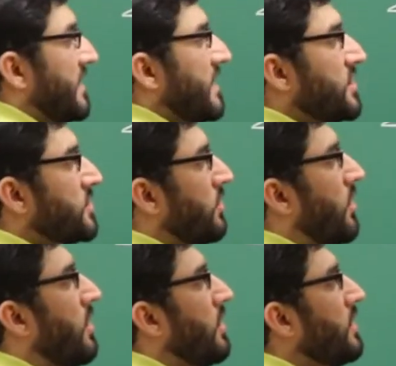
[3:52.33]
this
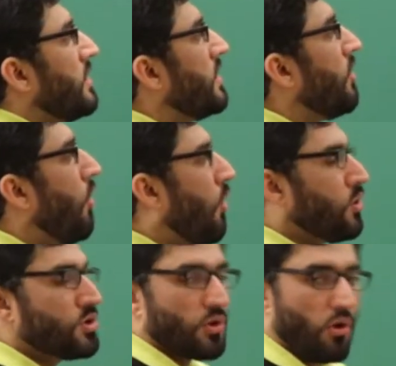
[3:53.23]
law
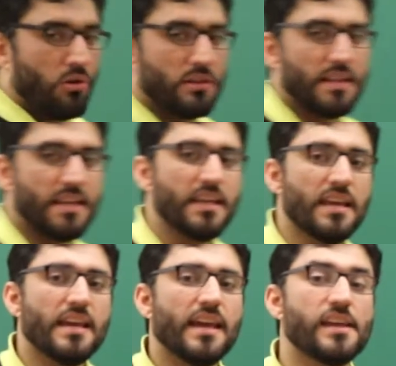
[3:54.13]
holds only
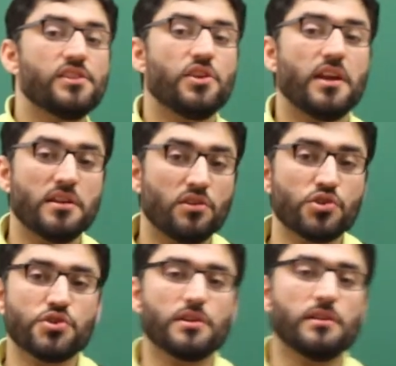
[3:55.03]
in the
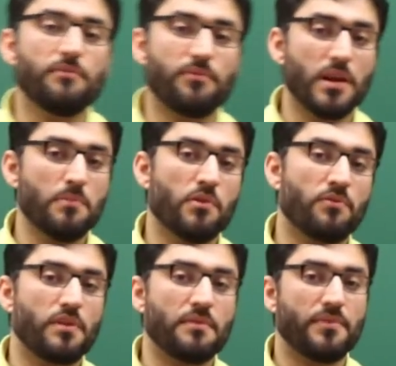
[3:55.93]
inertial frame of
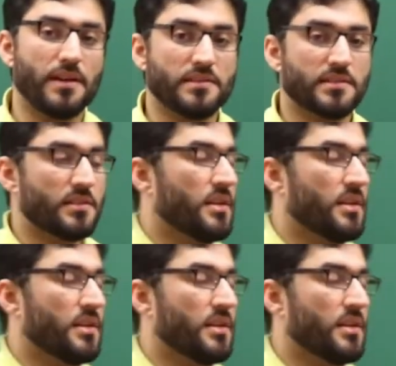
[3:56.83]
reference.